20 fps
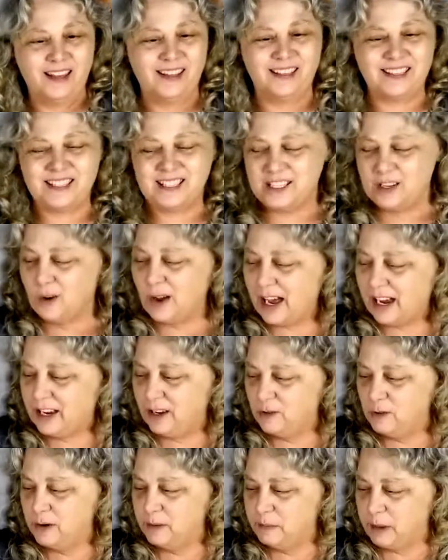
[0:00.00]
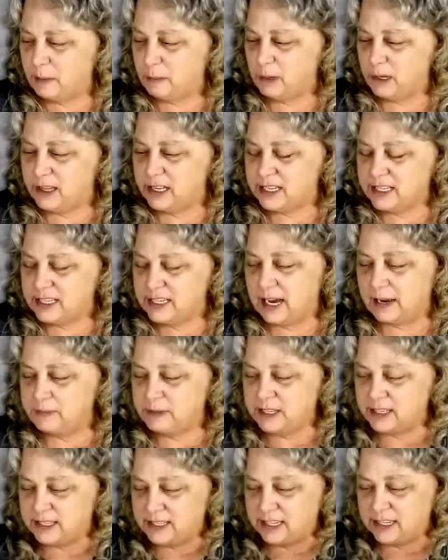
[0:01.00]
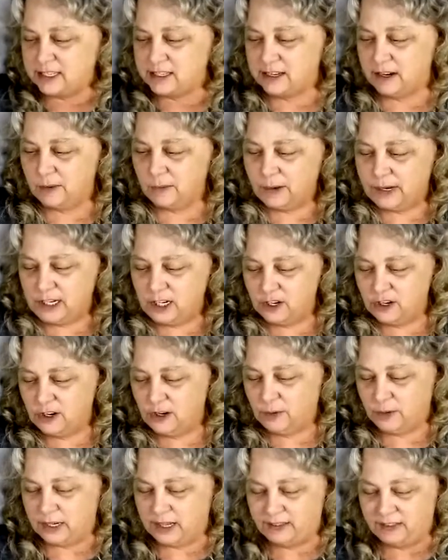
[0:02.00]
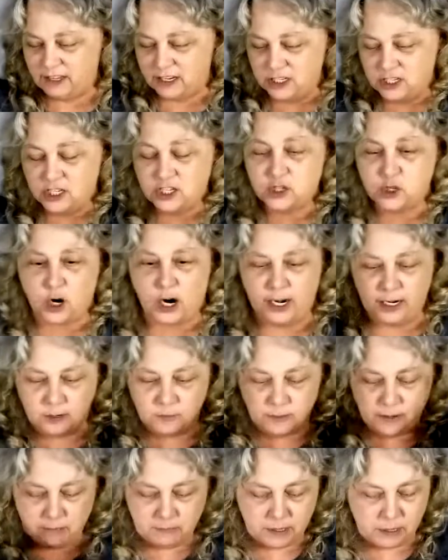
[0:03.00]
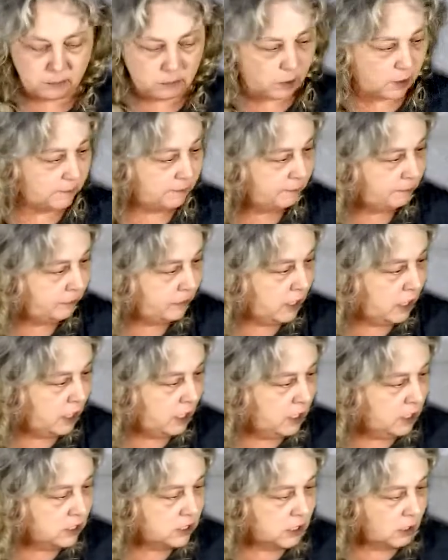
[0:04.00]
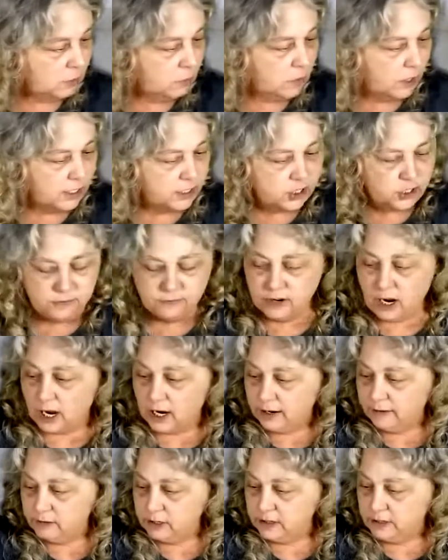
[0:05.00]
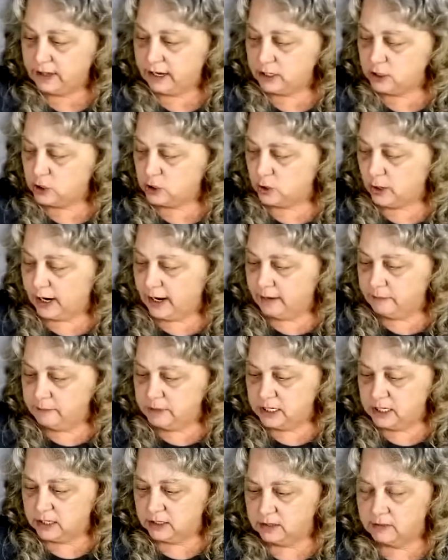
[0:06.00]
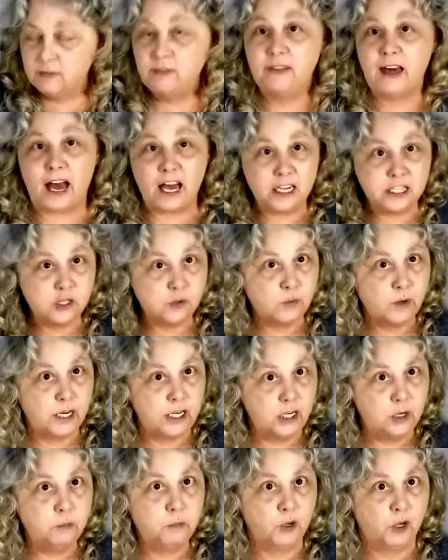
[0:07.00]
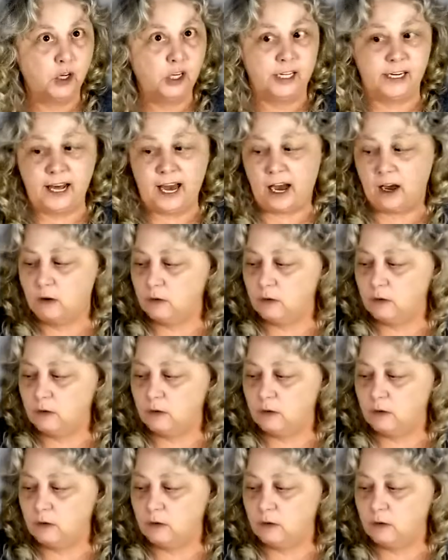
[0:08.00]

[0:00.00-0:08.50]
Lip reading: I can remember the steps. It's easier when you're doing it than just trying to remember. So once you've got everything trimmed, that's when you pull it out.